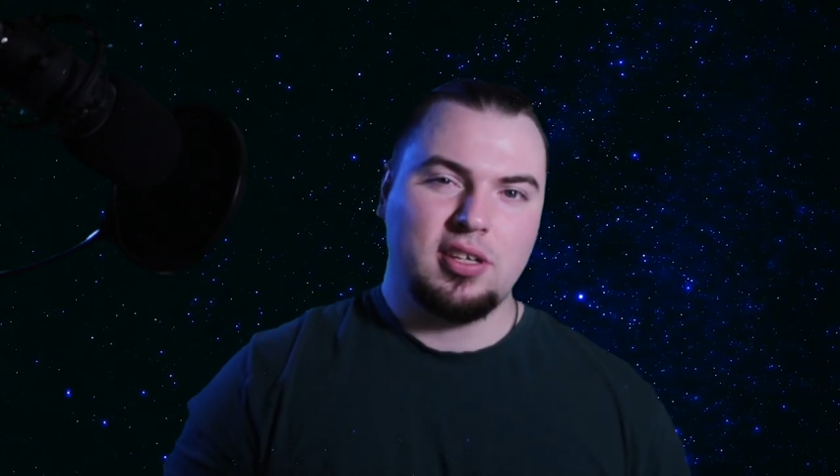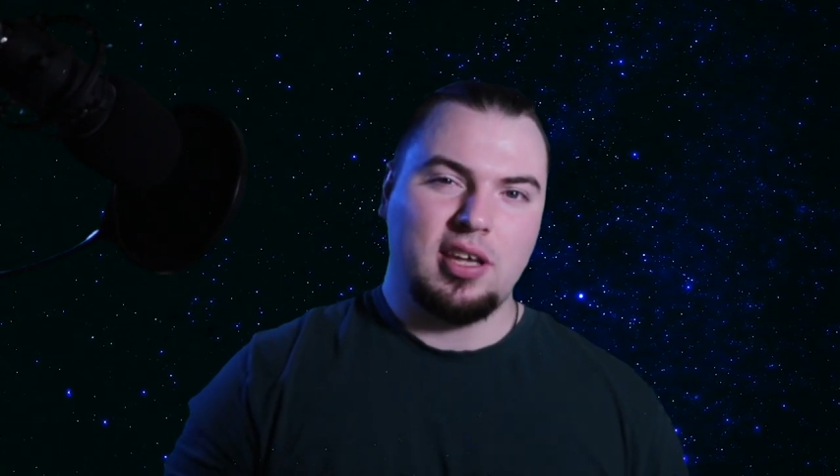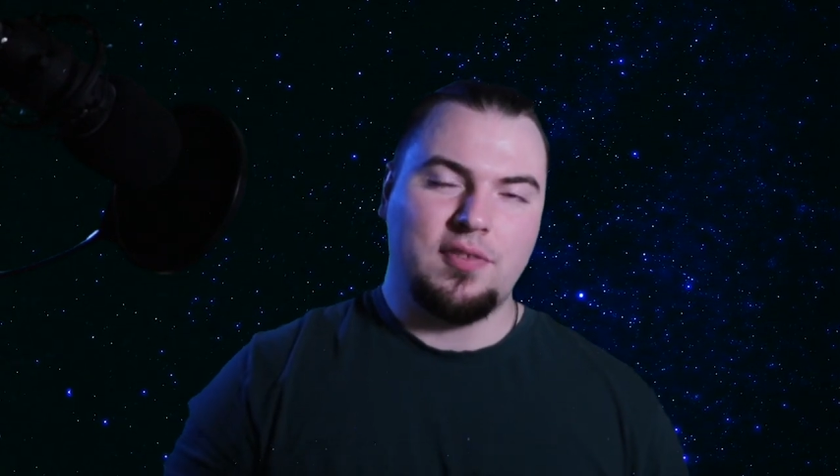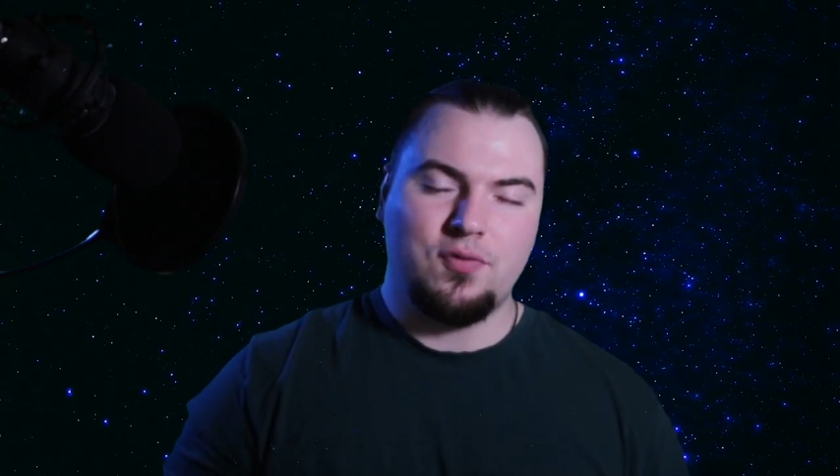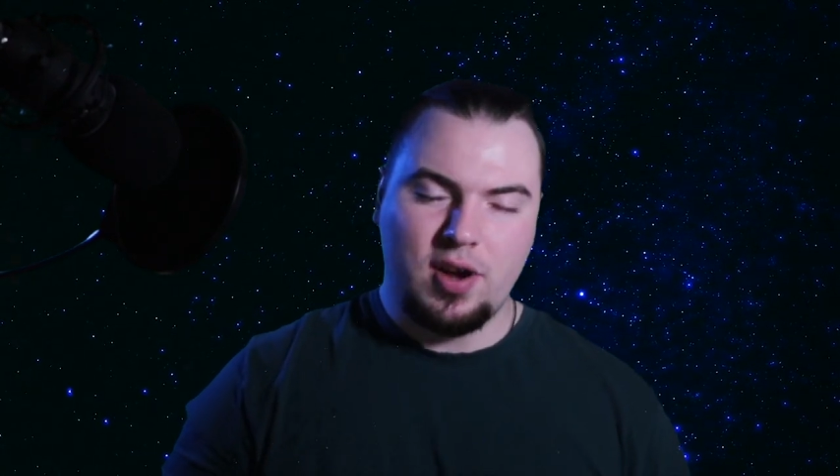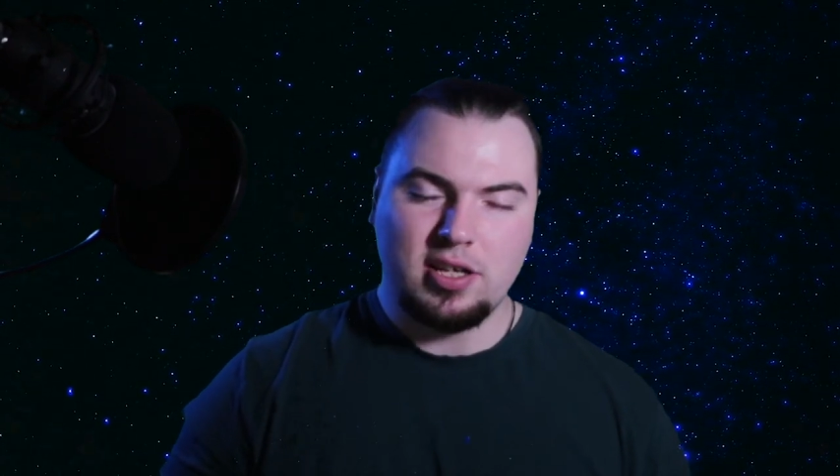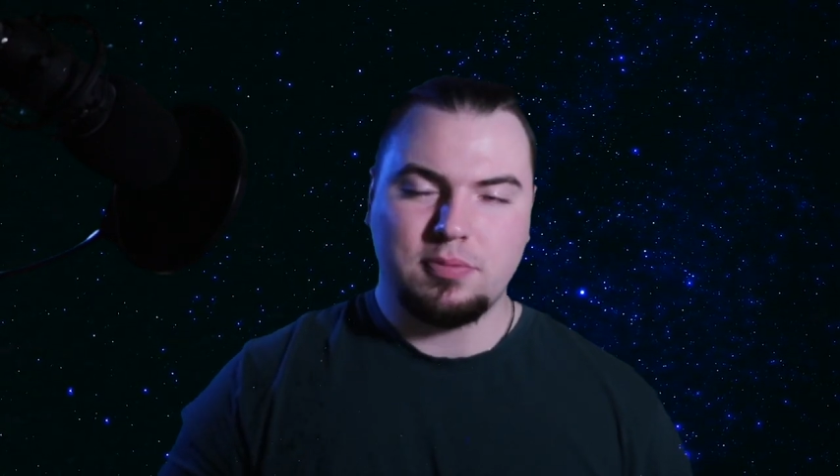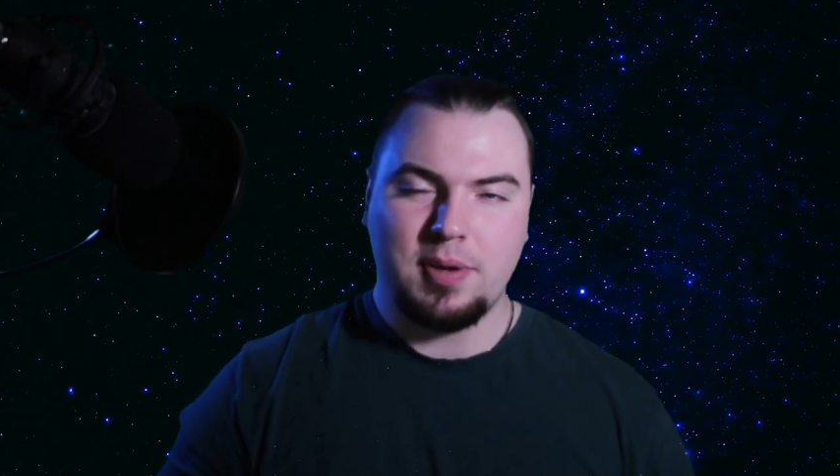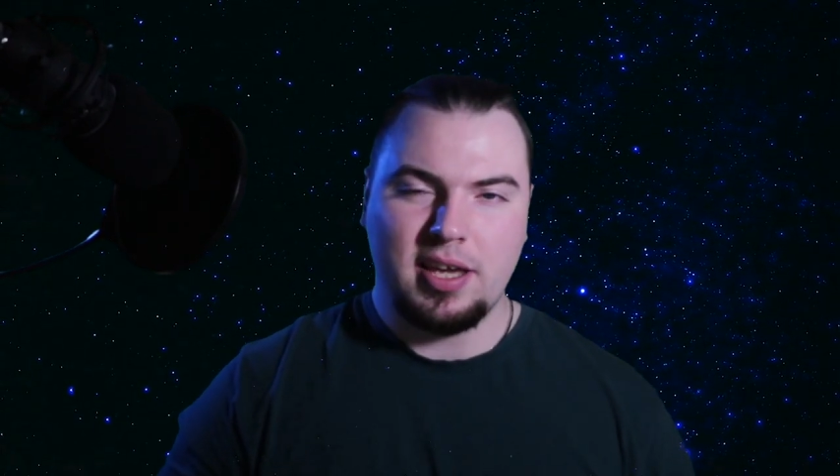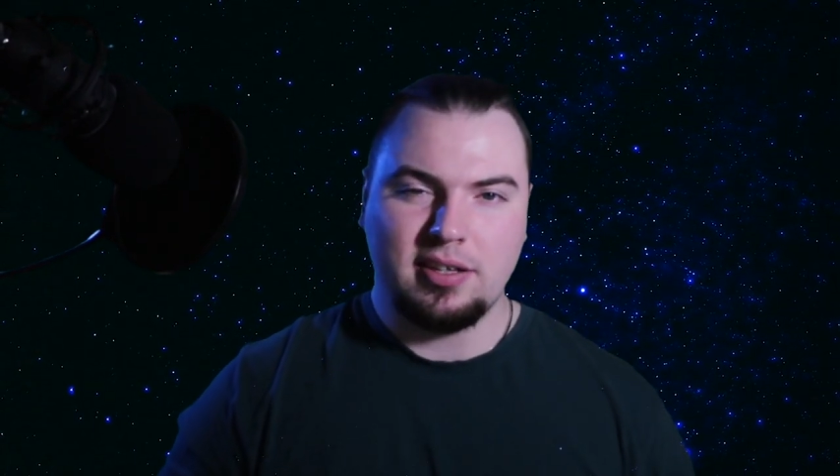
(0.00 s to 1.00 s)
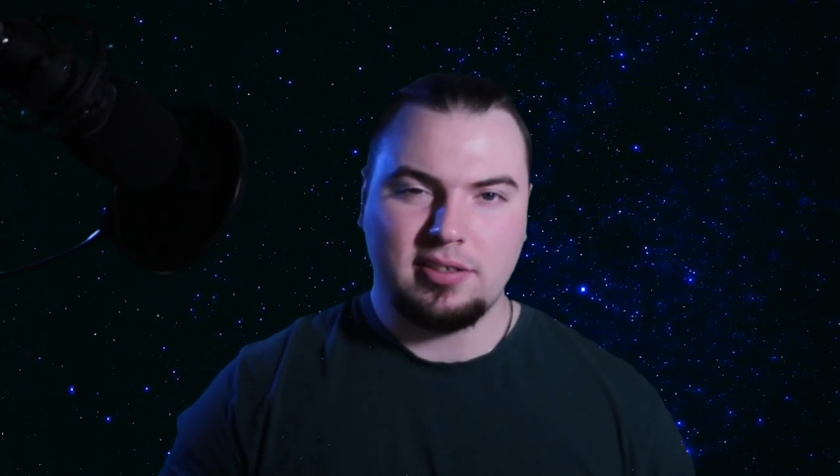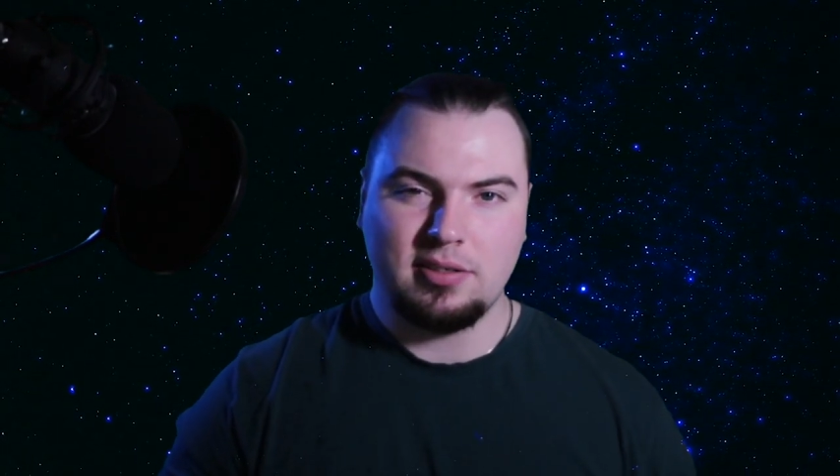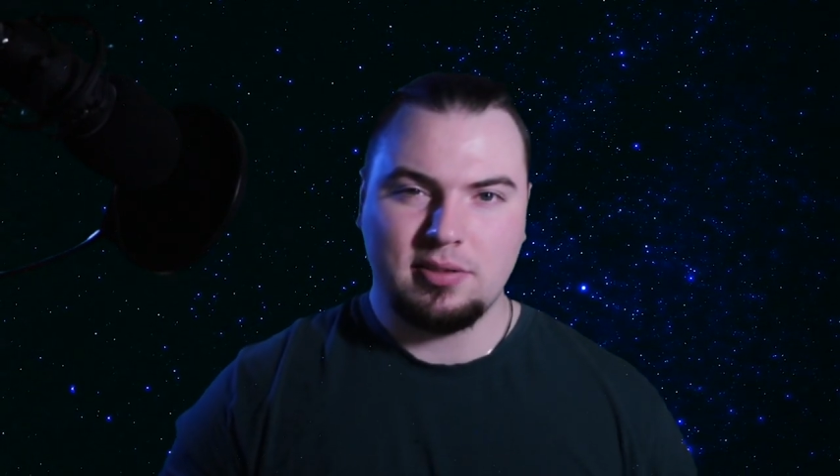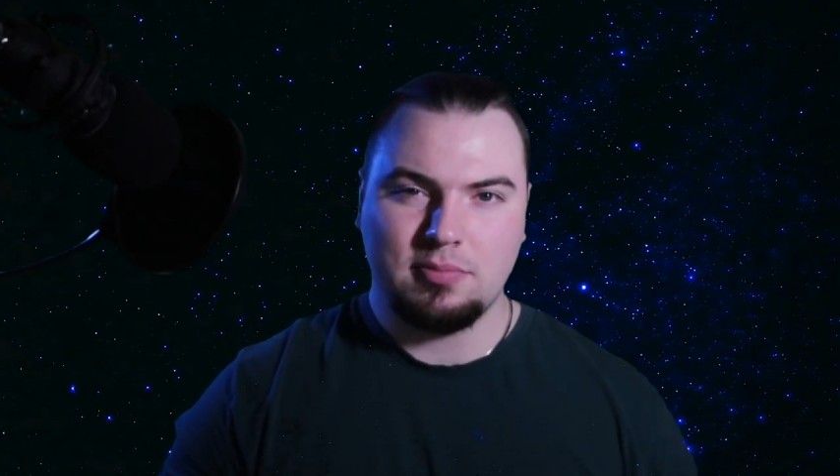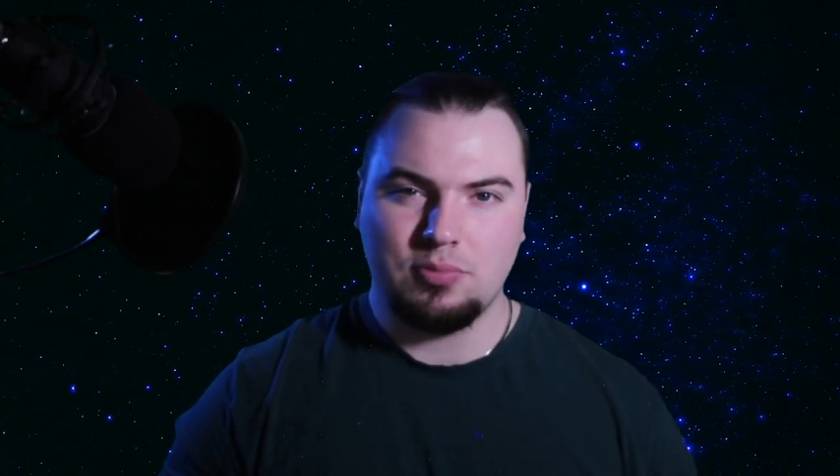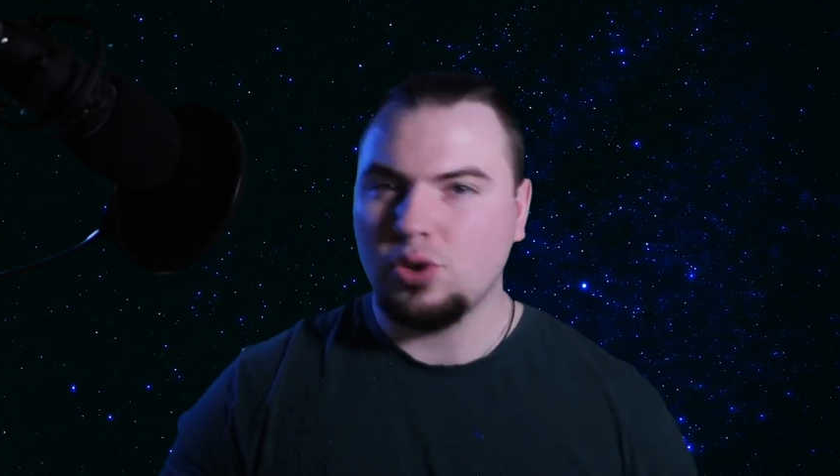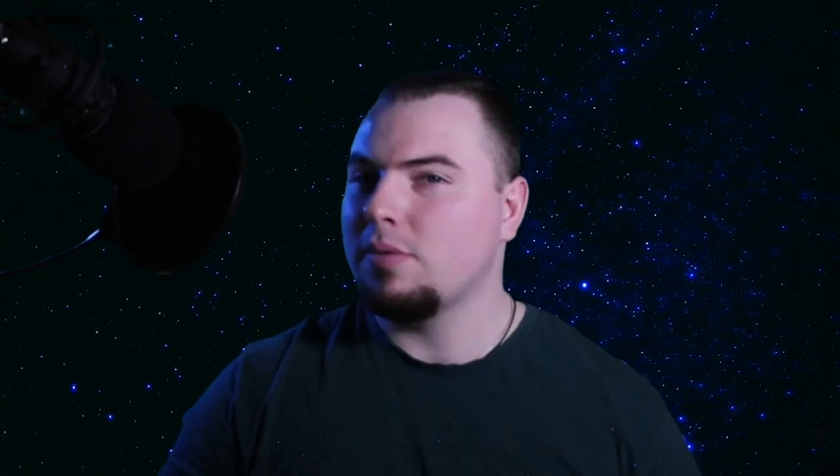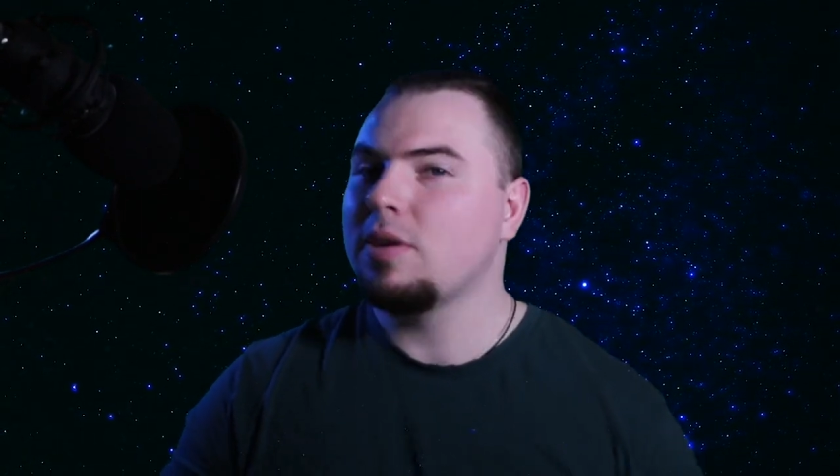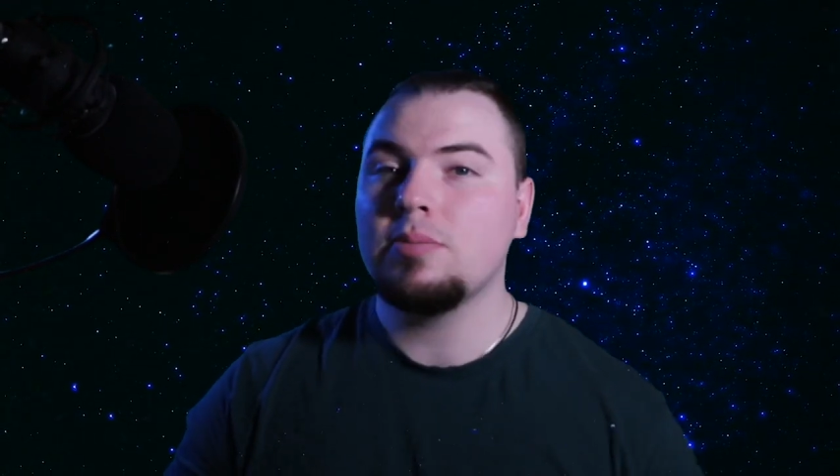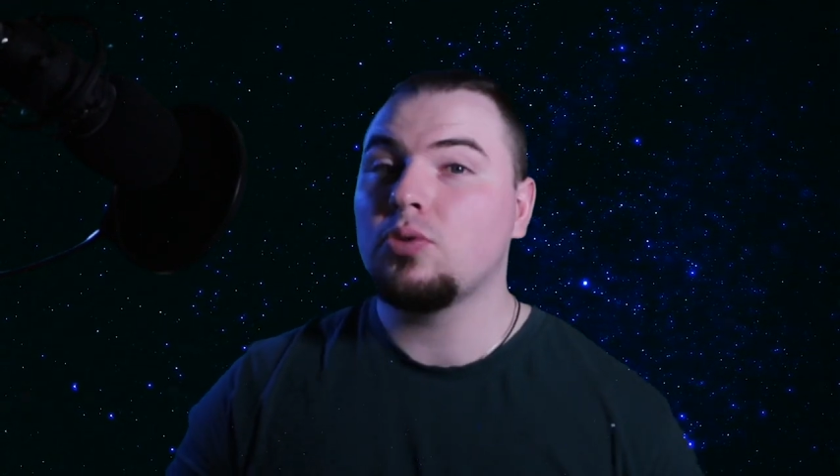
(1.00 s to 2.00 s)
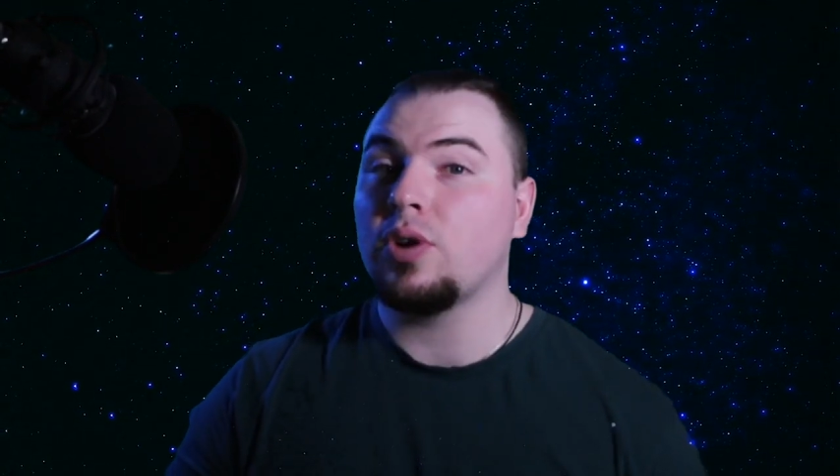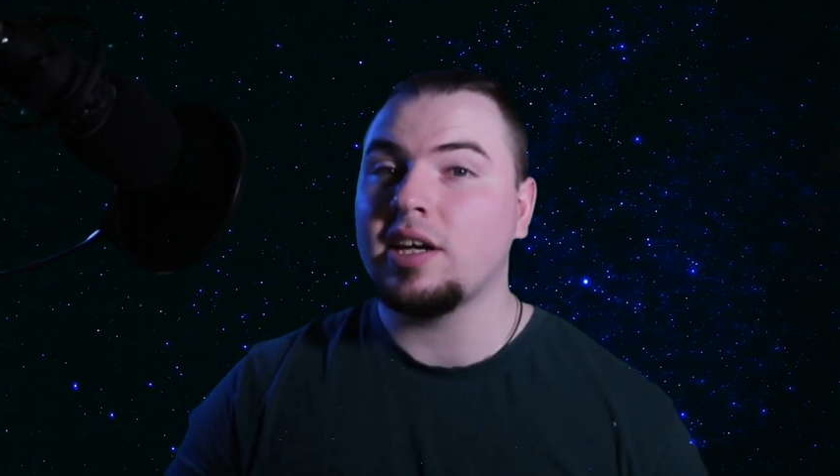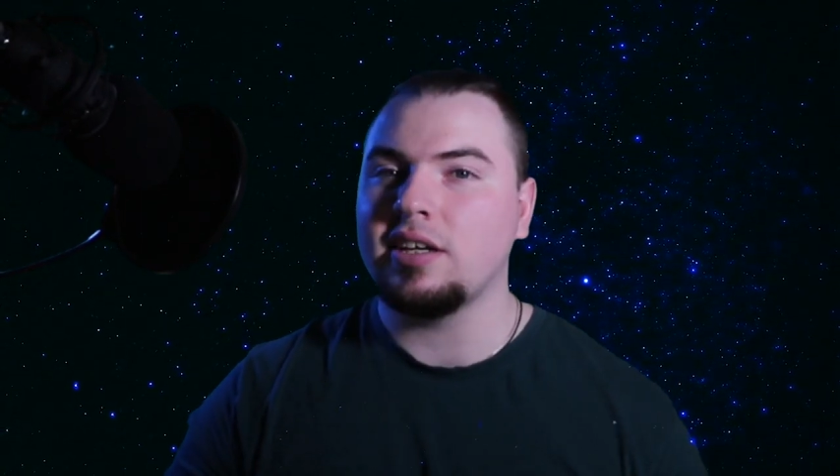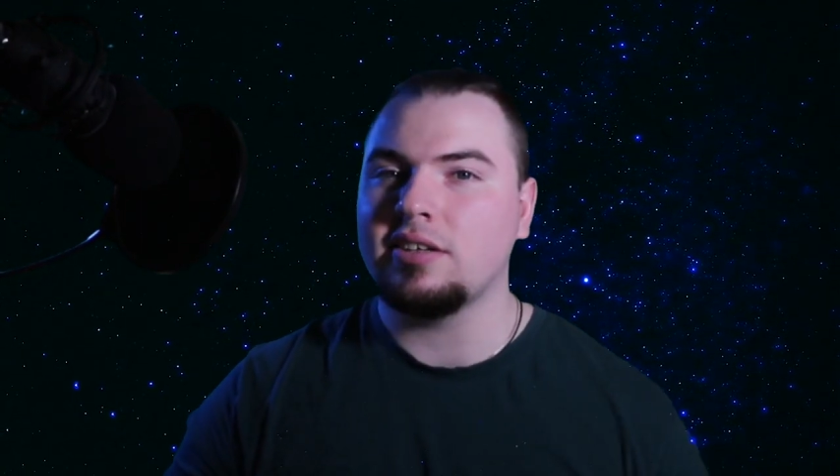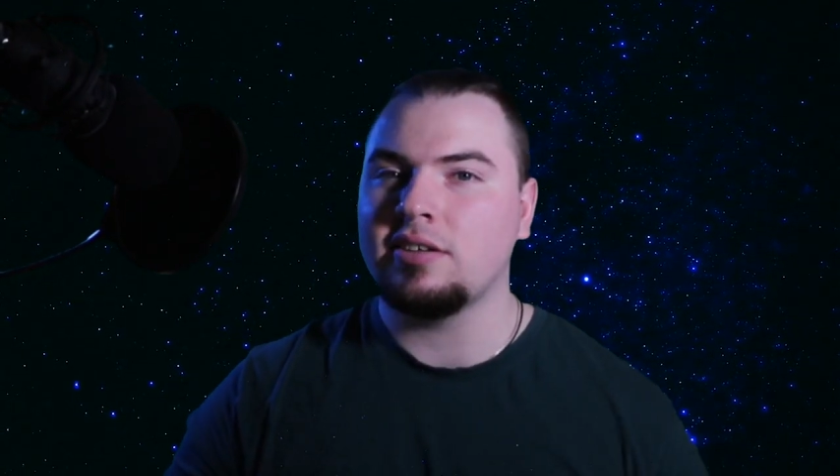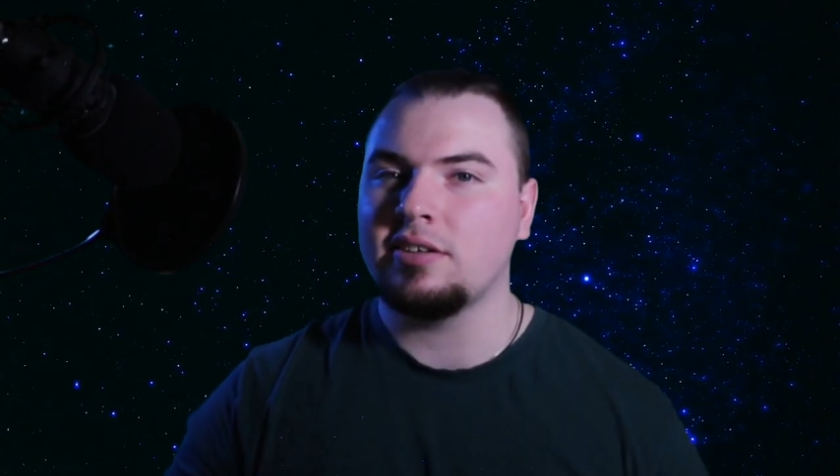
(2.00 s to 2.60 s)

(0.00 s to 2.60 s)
a fresh-baked, premium-grade,